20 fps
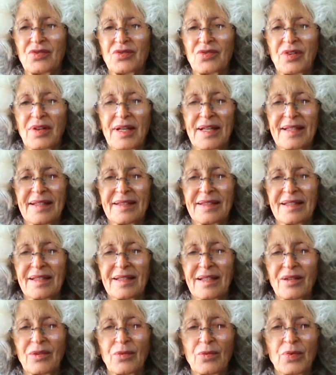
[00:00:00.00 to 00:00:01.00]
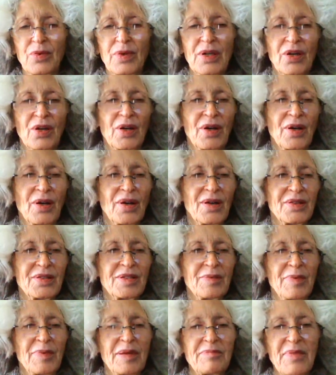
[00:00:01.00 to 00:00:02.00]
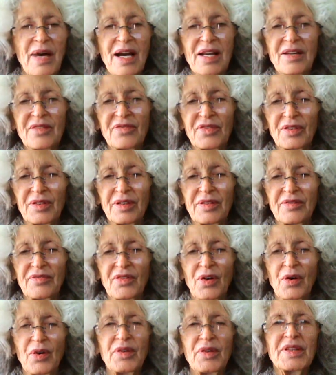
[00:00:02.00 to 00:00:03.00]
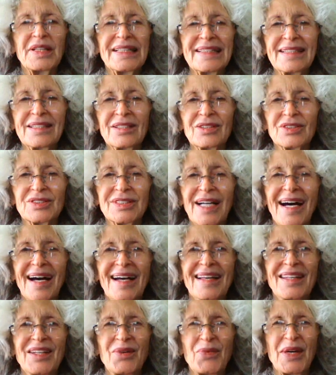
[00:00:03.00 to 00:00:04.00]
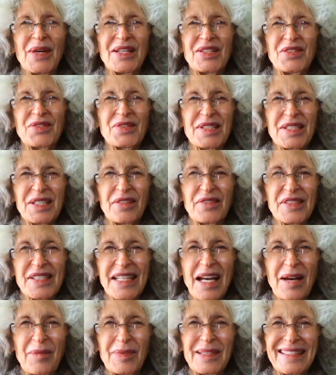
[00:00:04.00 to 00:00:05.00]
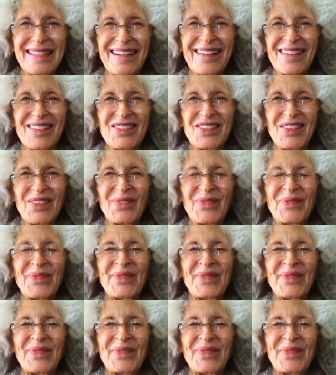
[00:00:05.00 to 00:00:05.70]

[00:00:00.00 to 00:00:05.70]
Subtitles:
trying real hard to be mindful of all the little tiny ways you self-sabotage.